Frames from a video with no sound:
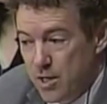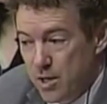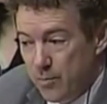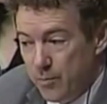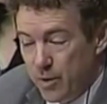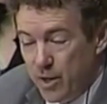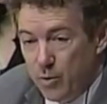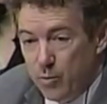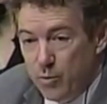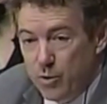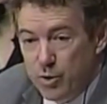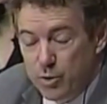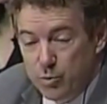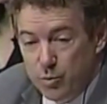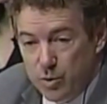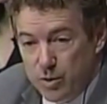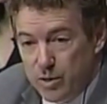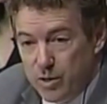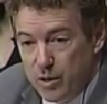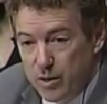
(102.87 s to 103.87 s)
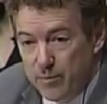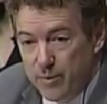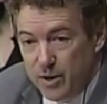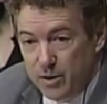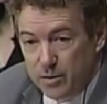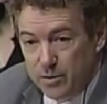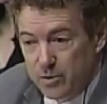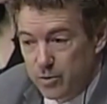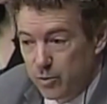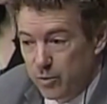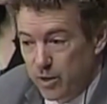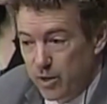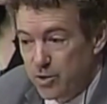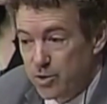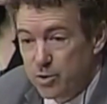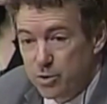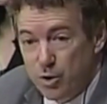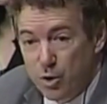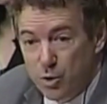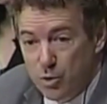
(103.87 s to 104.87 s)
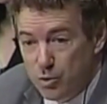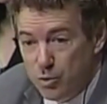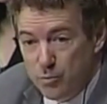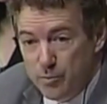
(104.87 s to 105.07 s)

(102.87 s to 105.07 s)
But I wish you would come here to extol